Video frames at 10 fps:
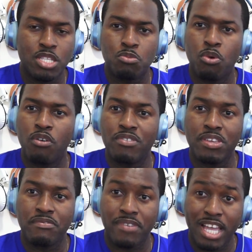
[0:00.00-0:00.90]
It's more of
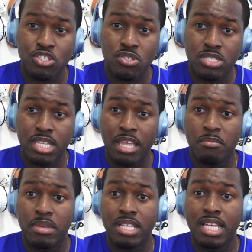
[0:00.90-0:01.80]
a fashion
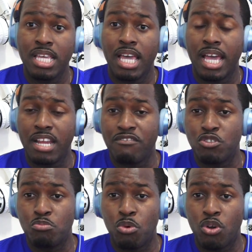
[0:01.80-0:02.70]
statement, and
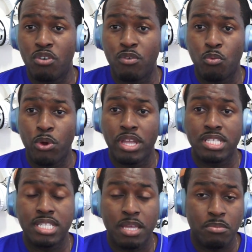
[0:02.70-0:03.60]
it's more of a
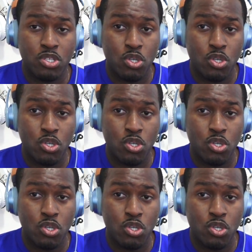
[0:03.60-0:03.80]
wearing statement statement.